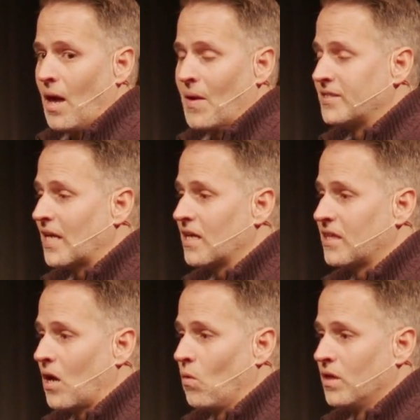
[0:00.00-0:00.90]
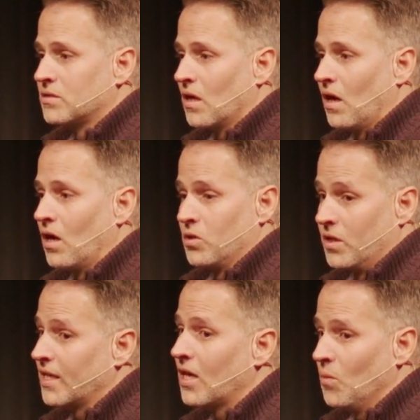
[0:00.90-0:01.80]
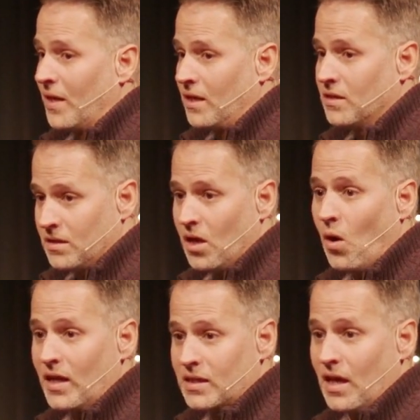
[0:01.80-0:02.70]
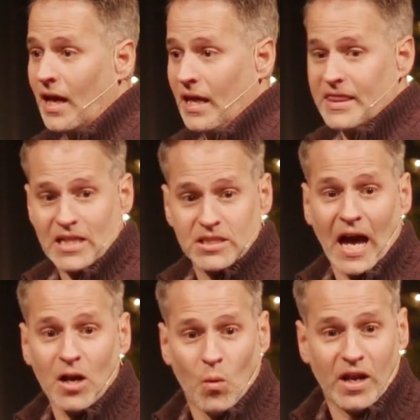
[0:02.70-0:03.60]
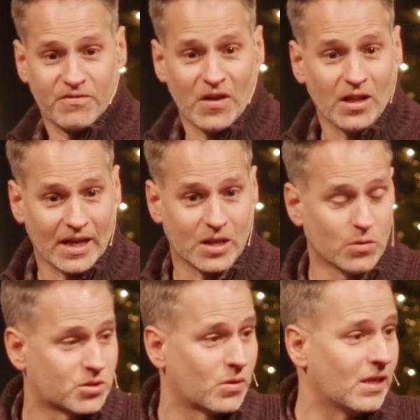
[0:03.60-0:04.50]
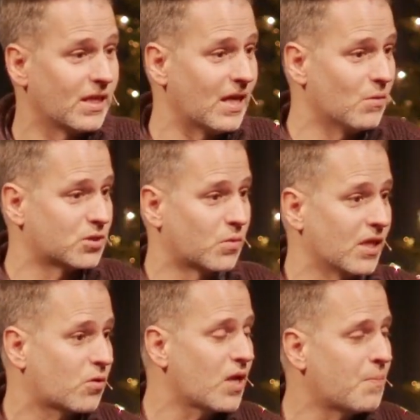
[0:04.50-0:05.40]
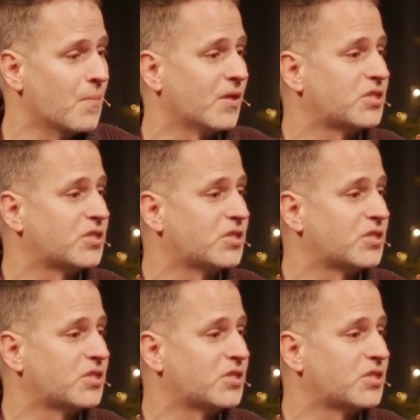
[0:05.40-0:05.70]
And my second thought was, are you going to kill me? You know, that's kind of what it felt like. It was really creepy.